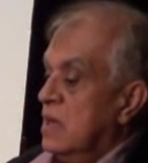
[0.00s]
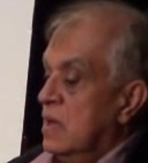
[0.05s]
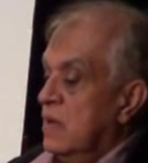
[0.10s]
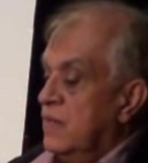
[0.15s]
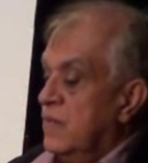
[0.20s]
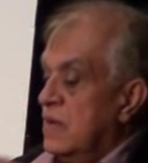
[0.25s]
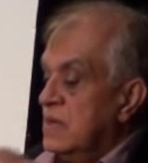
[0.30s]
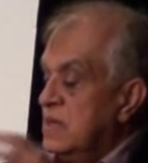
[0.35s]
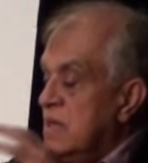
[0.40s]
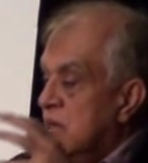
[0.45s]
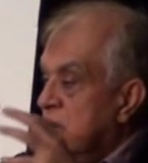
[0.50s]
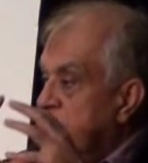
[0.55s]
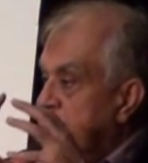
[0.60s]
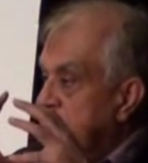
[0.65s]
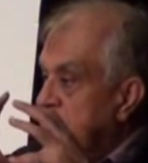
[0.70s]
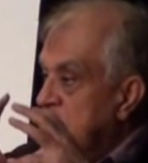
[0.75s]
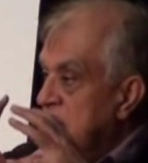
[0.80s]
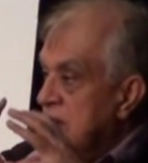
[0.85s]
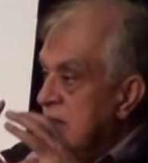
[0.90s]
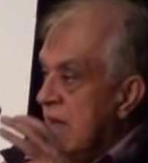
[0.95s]
if I take a
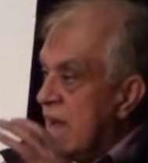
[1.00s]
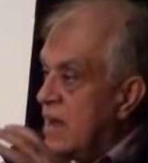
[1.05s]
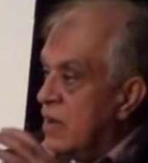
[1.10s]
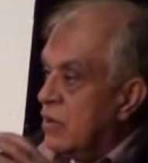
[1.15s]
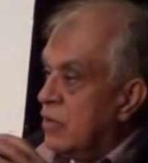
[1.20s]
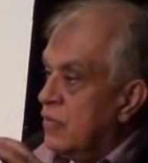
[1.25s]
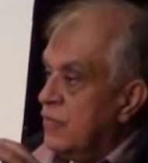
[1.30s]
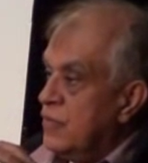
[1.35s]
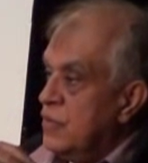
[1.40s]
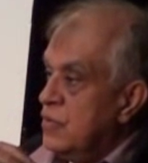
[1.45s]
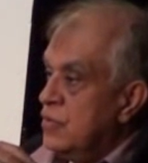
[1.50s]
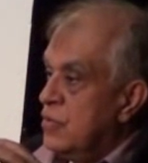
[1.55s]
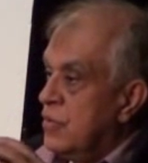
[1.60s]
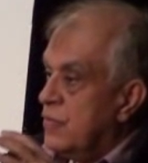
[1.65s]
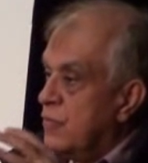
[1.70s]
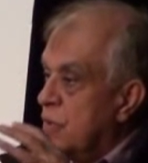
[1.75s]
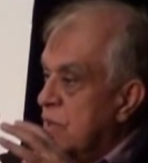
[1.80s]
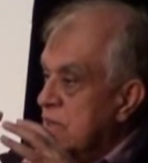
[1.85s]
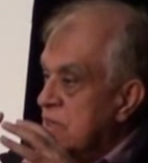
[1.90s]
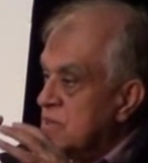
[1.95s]
very narrow view
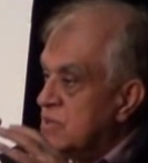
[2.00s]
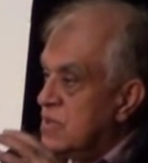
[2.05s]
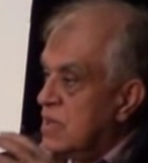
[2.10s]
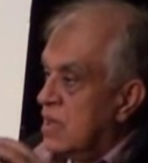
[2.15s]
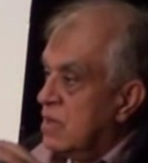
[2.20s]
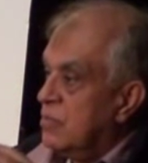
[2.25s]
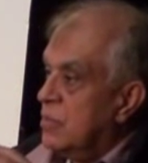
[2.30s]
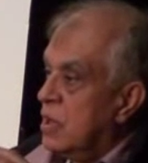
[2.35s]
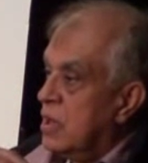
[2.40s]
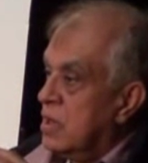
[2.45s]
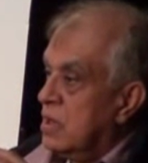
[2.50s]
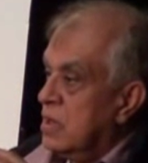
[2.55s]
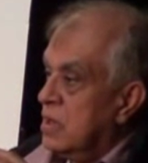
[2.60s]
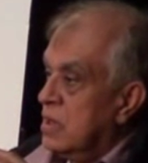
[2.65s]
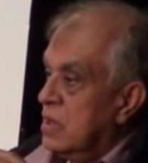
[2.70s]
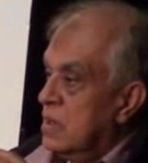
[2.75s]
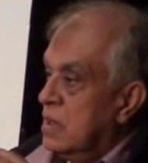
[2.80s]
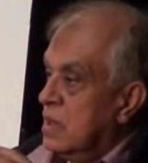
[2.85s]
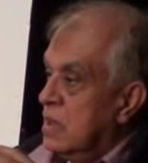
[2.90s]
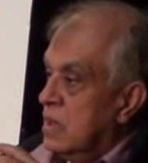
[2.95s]
of what is Dharma,